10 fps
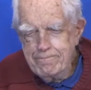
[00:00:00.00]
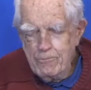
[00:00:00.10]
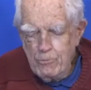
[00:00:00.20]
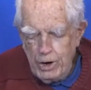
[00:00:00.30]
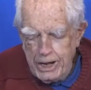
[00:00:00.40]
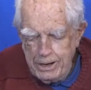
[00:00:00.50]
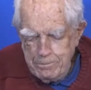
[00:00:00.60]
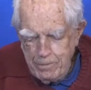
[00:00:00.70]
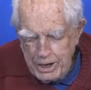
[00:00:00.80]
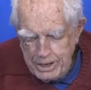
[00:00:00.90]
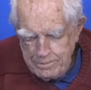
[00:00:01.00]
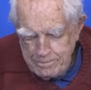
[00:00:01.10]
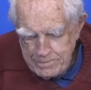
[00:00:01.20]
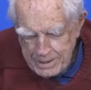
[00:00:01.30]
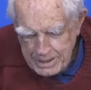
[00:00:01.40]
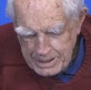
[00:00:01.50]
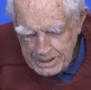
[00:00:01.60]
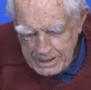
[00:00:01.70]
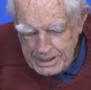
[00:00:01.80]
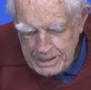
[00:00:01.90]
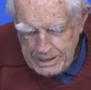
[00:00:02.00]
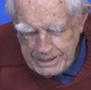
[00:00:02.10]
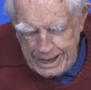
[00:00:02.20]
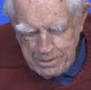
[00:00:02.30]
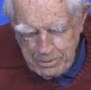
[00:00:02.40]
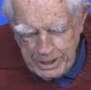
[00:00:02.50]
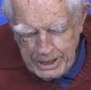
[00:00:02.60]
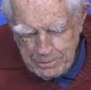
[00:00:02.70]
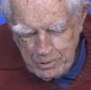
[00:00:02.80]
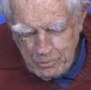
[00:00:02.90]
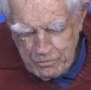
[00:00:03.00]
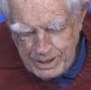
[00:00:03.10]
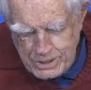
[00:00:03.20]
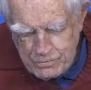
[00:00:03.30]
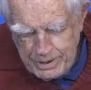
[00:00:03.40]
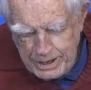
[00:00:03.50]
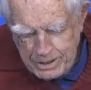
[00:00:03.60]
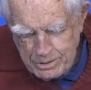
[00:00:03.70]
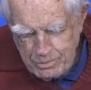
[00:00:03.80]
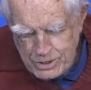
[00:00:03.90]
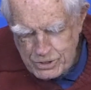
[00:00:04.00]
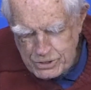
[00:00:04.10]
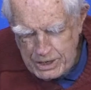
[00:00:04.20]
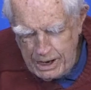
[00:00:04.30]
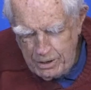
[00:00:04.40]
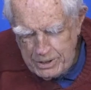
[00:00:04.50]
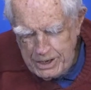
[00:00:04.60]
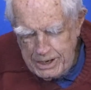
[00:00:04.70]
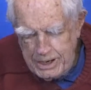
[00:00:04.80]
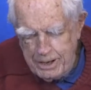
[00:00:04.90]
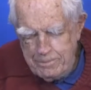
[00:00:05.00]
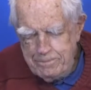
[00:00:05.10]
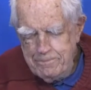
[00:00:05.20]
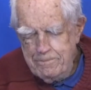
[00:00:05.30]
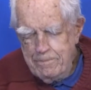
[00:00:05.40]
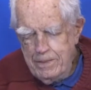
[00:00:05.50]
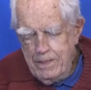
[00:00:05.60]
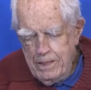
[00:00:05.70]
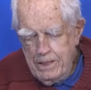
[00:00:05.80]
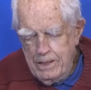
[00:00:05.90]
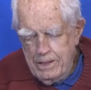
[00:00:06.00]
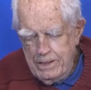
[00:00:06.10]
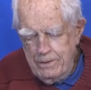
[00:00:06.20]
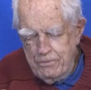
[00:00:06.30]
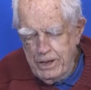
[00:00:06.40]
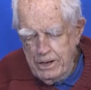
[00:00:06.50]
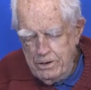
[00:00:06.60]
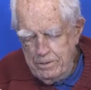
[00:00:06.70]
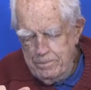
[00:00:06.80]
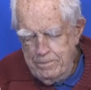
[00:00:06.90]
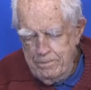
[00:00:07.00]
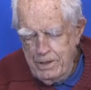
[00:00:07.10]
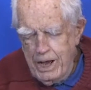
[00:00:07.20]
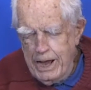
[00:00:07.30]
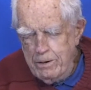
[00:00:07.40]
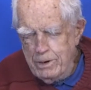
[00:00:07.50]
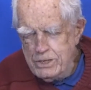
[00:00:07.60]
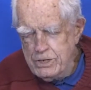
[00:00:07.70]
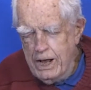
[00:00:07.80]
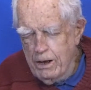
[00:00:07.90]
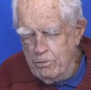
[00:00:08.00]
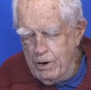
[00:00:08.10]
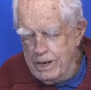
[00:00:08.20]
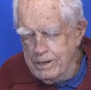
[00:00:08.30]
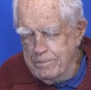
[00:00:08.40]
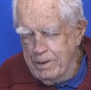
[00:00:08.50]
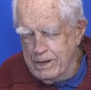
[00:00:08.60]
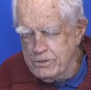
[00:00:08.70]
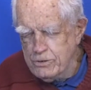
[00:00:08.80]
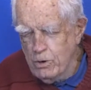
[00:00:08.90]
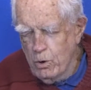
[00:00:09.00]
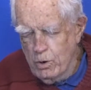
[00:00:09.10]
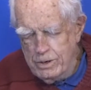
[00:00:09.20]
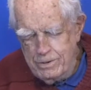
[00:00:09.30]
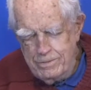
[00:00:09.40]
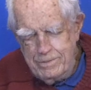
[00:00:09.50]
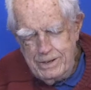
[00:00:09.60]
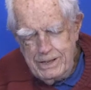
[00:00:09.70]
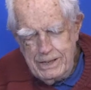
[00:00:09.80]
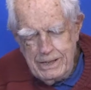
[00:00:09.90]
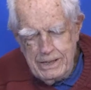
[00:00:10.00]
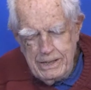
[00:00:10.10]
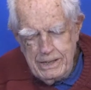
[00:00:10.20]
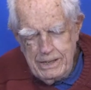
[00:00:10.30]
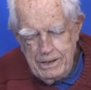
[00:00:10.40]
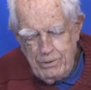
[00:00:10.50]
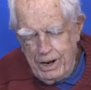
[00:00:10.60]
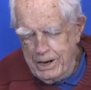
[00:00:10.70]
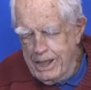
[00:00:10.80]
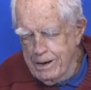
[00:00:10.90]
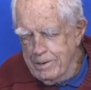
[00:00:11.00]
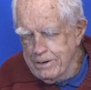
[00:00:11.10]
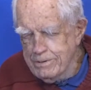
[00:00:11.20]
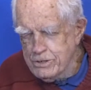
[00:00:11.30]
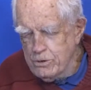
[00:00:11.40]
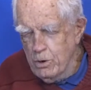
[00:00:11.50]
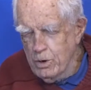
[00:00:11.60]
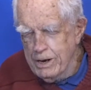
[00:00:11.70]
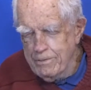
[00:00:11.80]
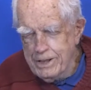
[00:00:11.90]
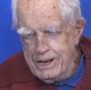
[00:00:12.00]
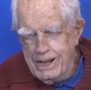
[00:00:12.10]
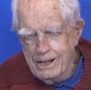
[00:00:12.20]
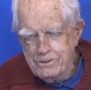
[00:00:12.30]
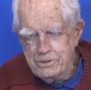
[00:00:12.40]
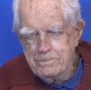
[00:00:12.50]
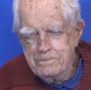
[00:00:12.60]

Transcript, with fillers: rainy, muddy. Game played up at Flights Field, which is now the uh, the field behind what is now Rutland Middle School and Rutland Elementary School and everything else.